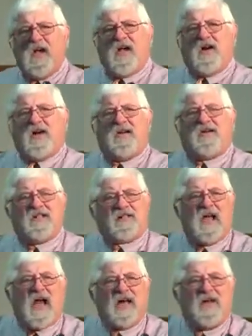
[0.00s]
He heard the
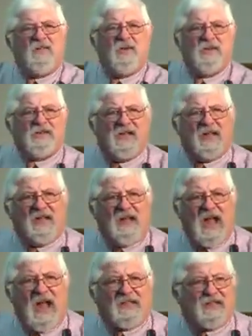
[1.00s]
sound of music and
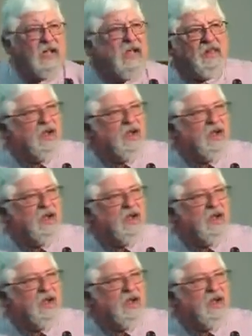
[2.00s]
dancing.